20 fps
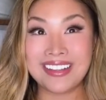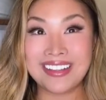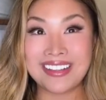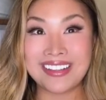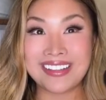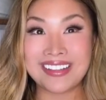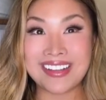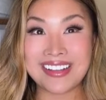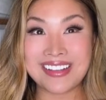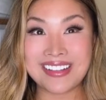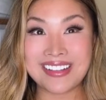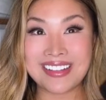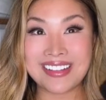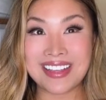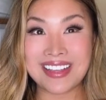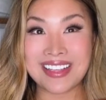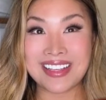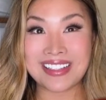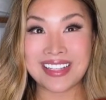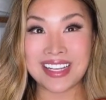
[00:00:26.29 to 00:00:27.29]
This
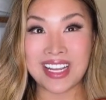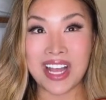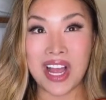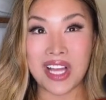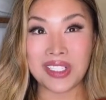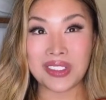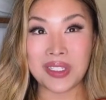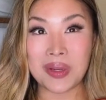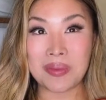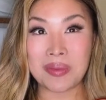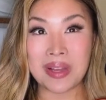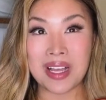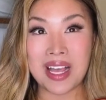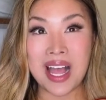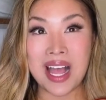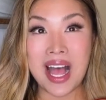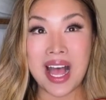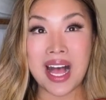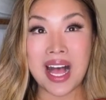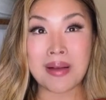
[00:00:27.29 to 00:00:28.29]
is a condom.
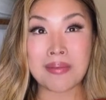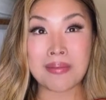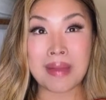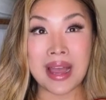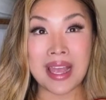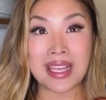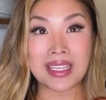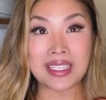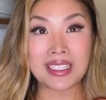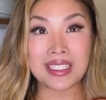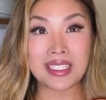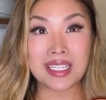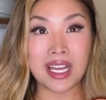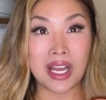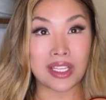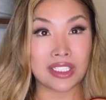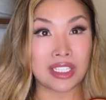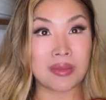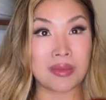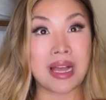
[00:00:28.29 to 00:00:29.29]
A mic
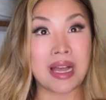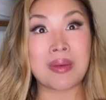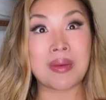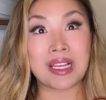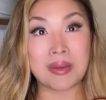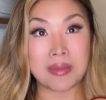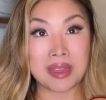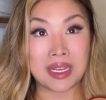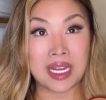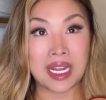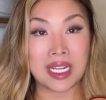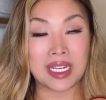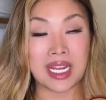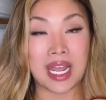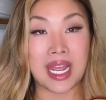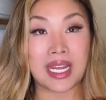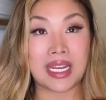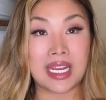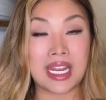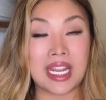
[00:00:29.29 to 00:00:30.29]
condom. I'm a comedian.
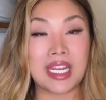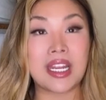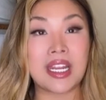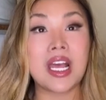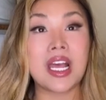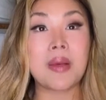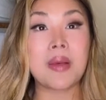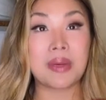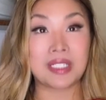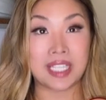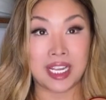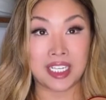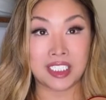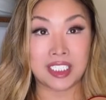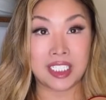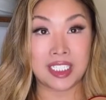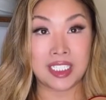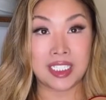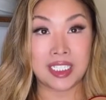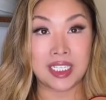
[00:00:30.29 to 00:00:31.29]
I need
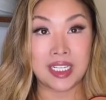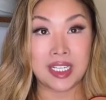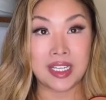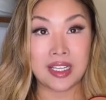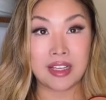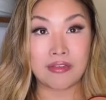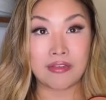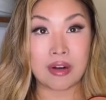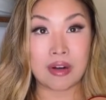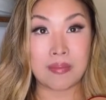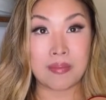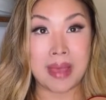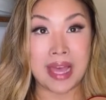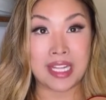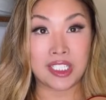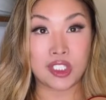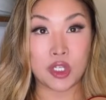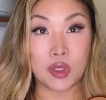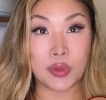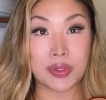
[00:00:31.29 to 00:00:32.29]
protection from
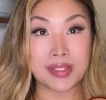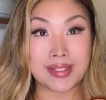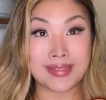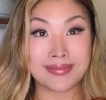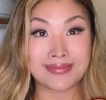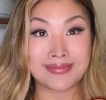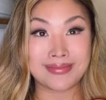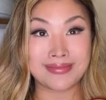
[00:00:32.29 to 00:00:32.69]
bad jokes.